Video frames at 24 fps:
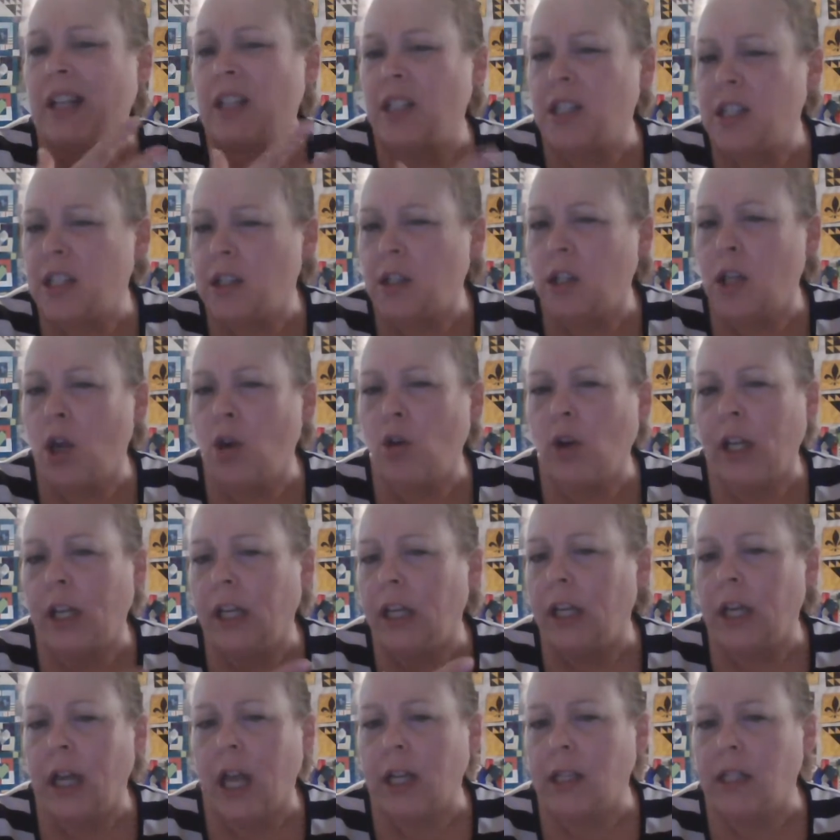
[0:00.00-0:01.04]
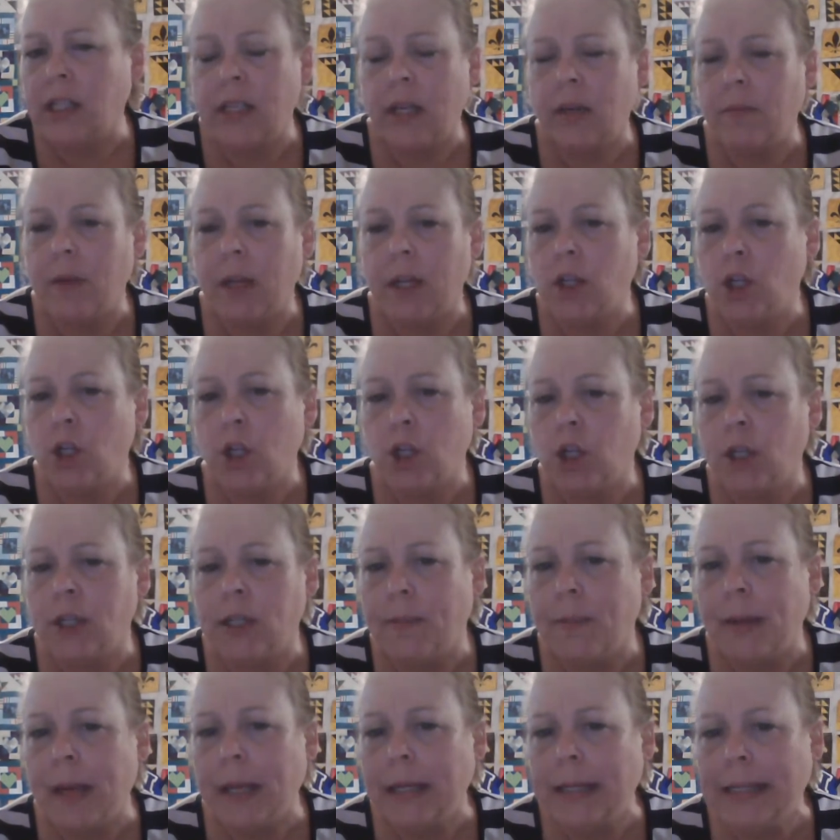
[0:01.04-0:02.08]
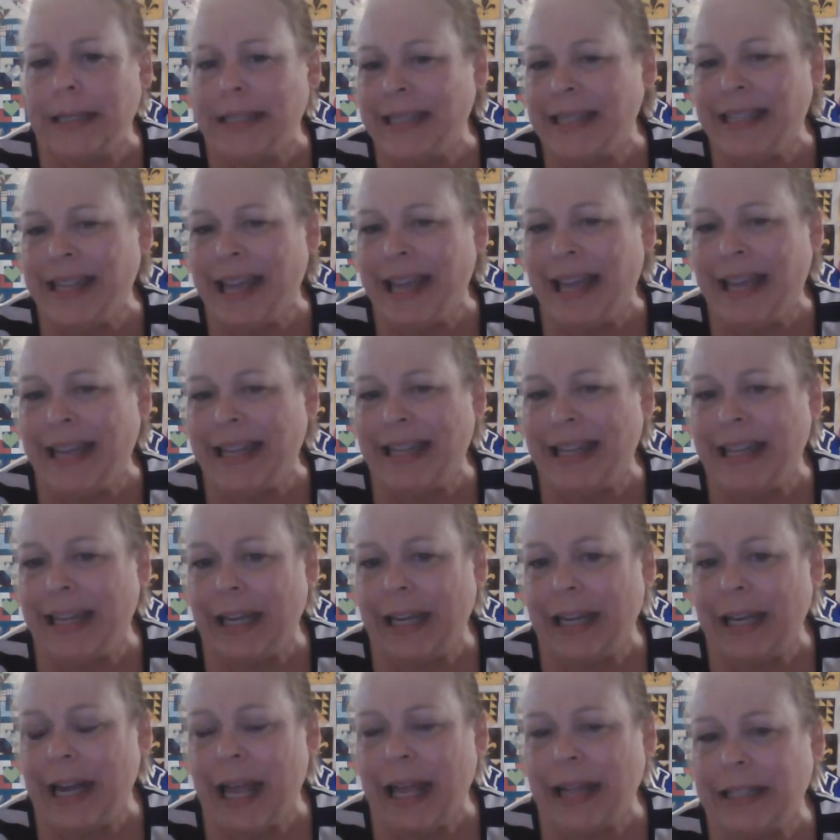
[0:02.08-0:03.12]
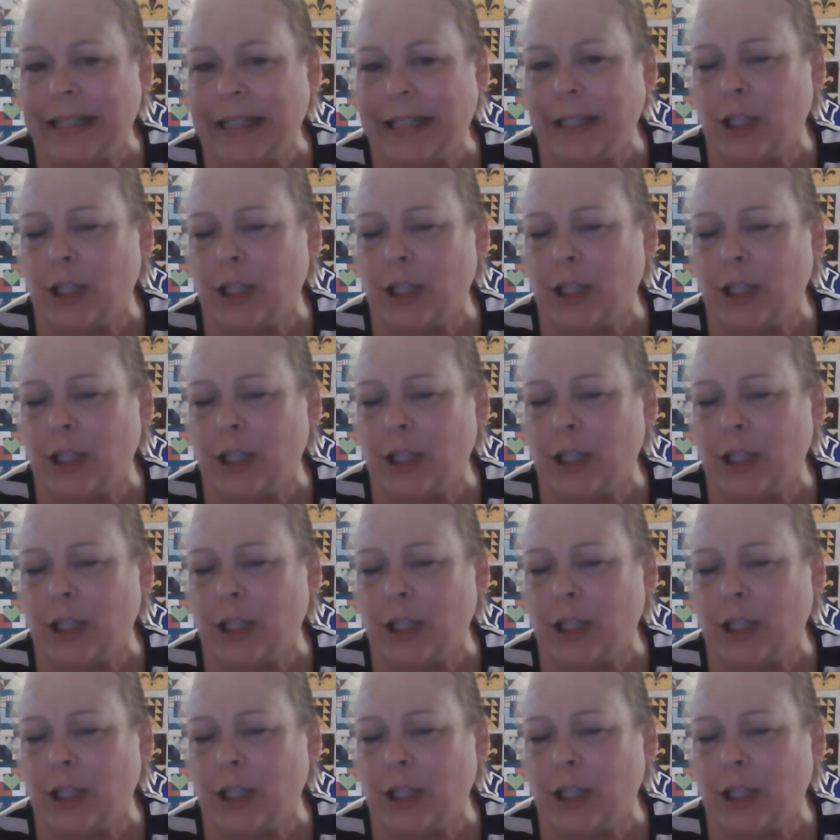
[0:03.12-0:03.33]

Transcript: a slogan and not so much somebody saying it and not